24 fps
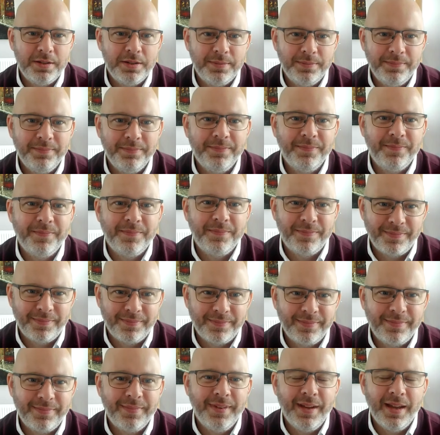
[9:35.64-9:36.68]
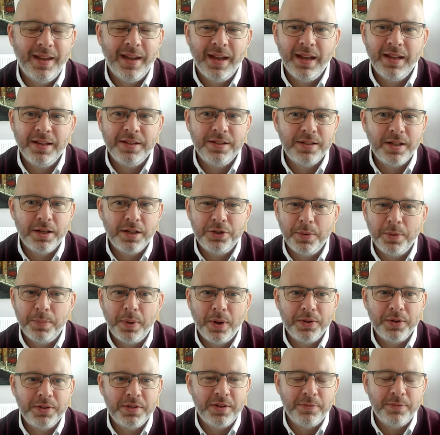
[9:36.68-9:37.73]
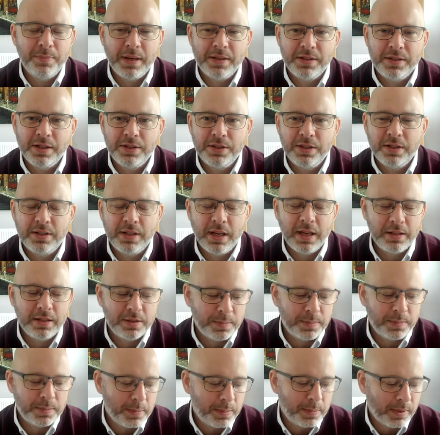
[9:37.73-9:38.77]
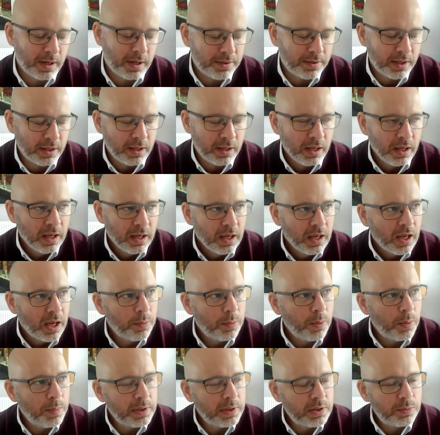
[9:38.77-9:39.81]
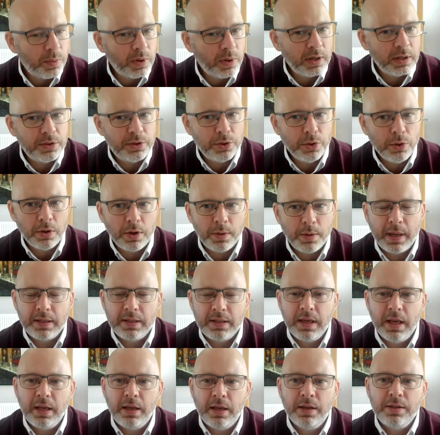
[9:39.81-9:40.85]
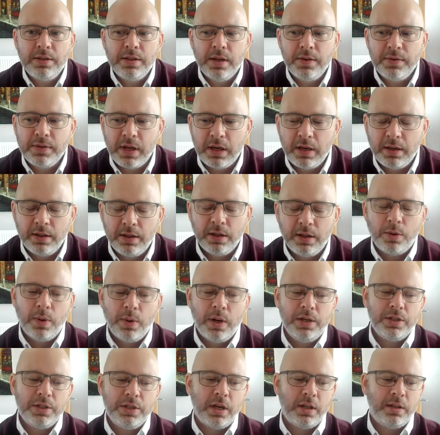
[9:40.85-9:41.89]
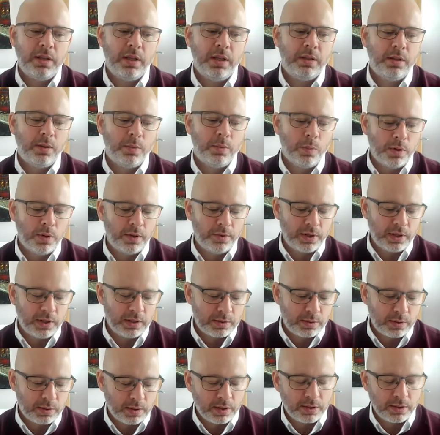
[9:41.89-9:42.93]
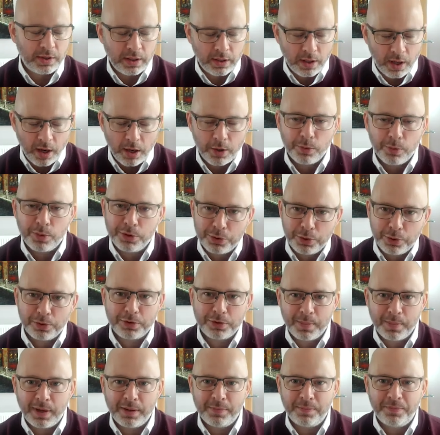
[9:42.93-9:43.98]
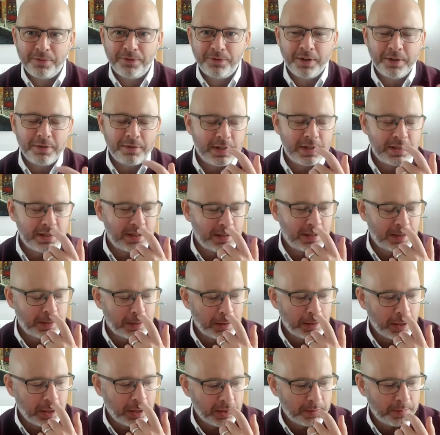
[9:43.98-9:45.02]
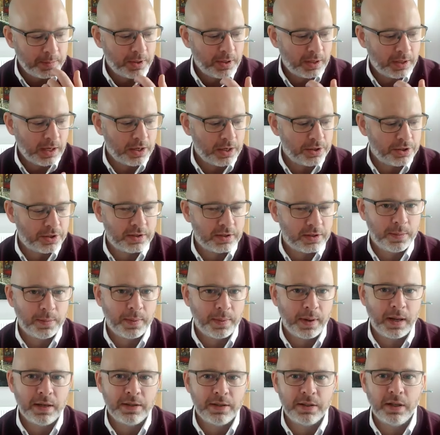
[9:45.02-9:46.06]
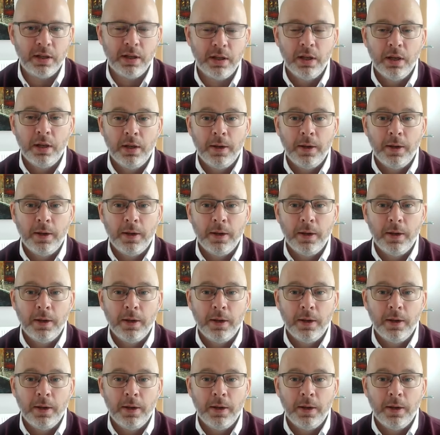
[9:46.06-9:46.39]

To. Yeah, it's yes. such a positive message to take to people, and I think mm-hmm. and when we when I talk about taking ourselves out of the equation, I think that one of the things the thing that I always talk to my fundraising and, and communications team about is that